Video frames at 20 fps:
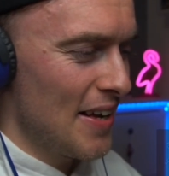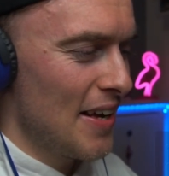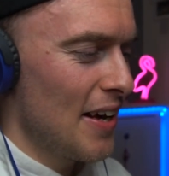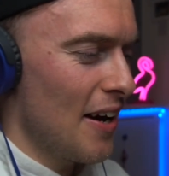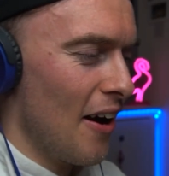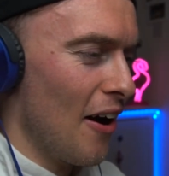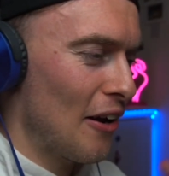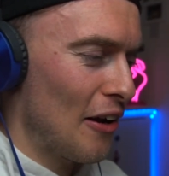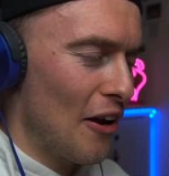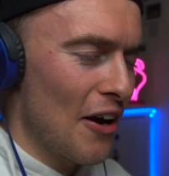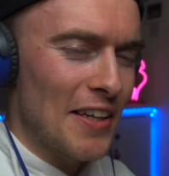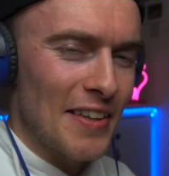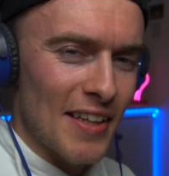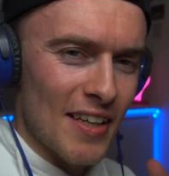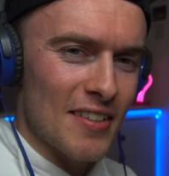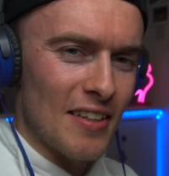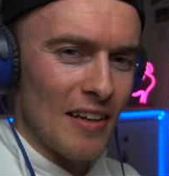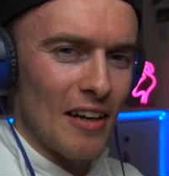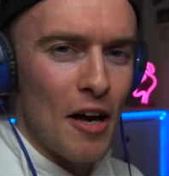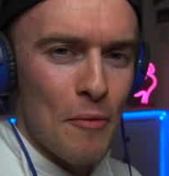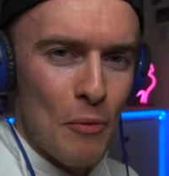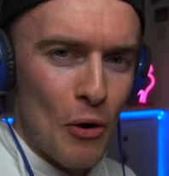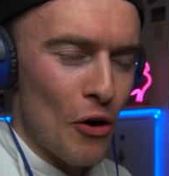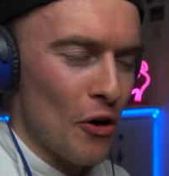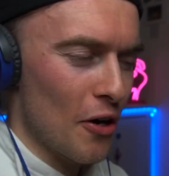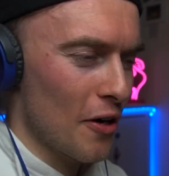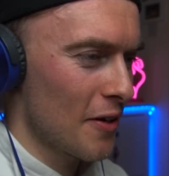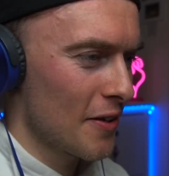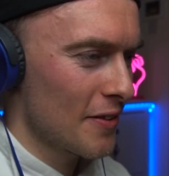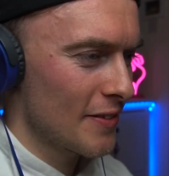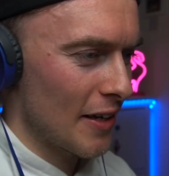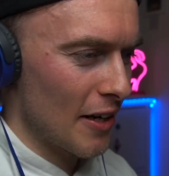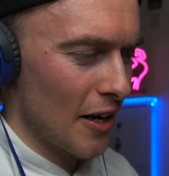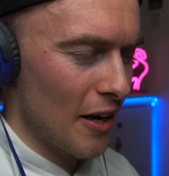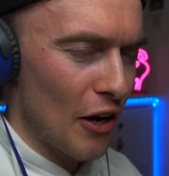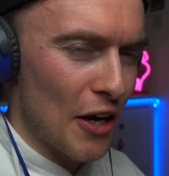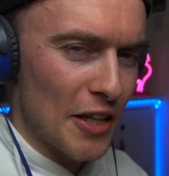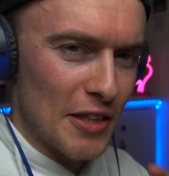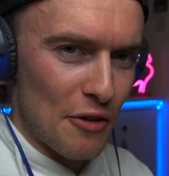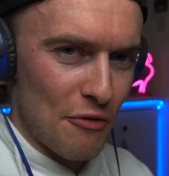I like this a lot more than I
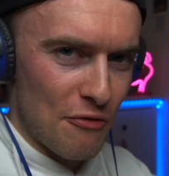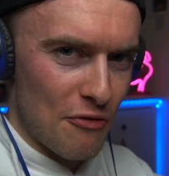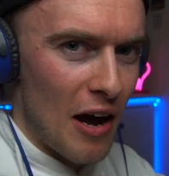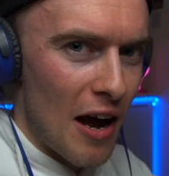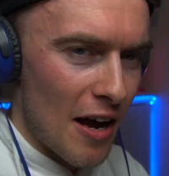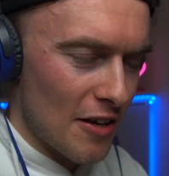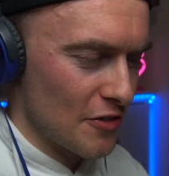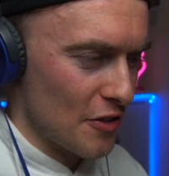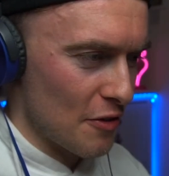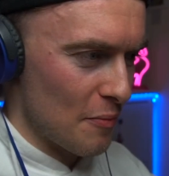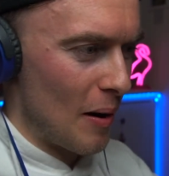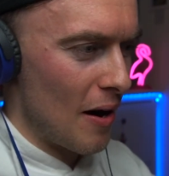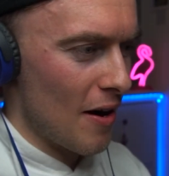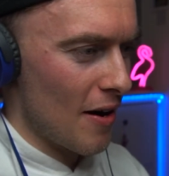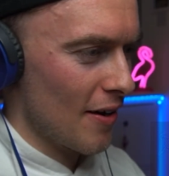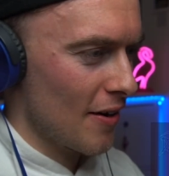like the faster part.